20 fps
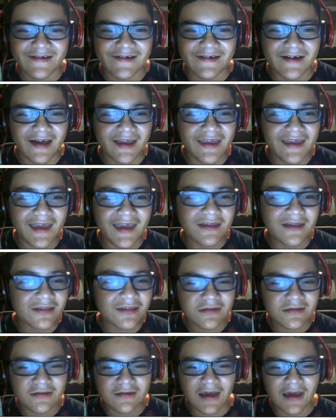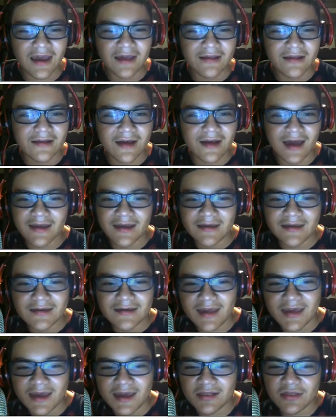I can't see
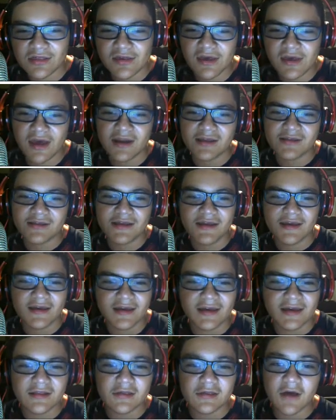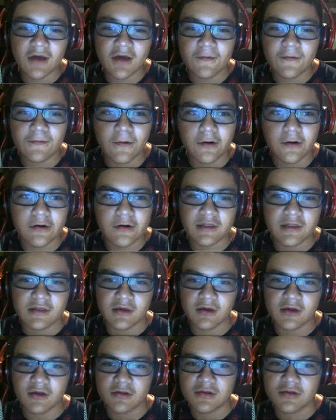anything. It's not
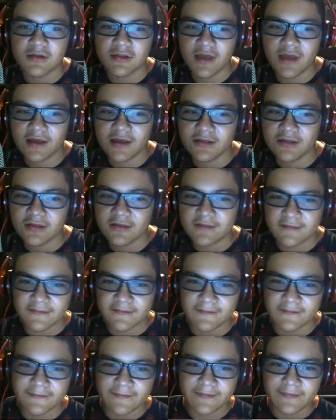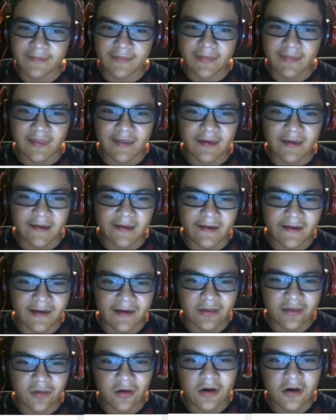focusing the lens.
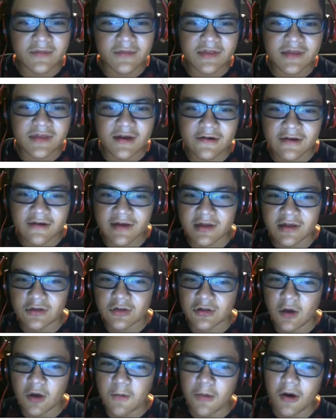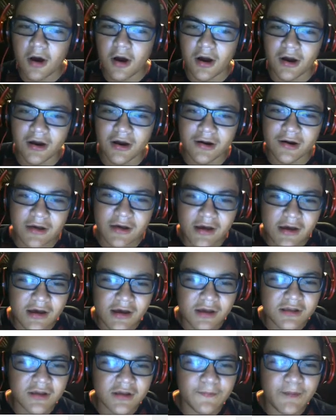His commentary is subpar.
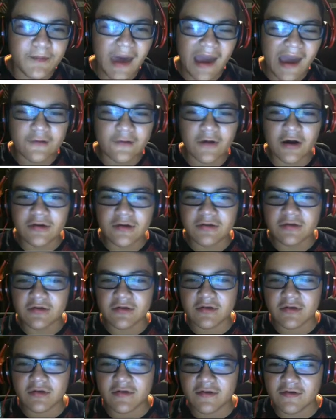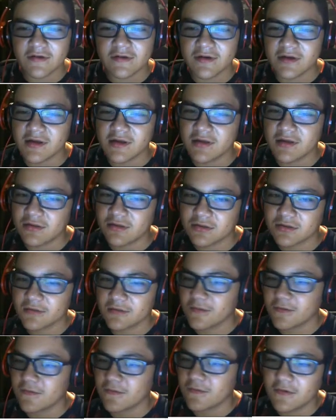The background is
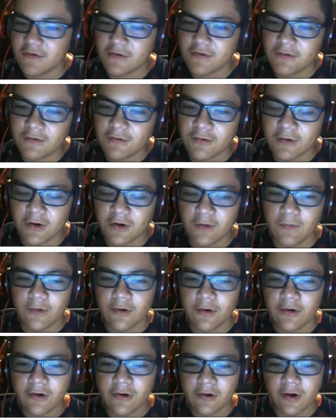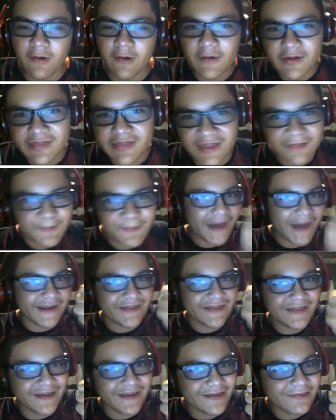horrible. Almost as bad
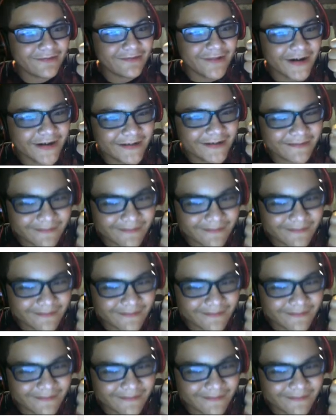as this one.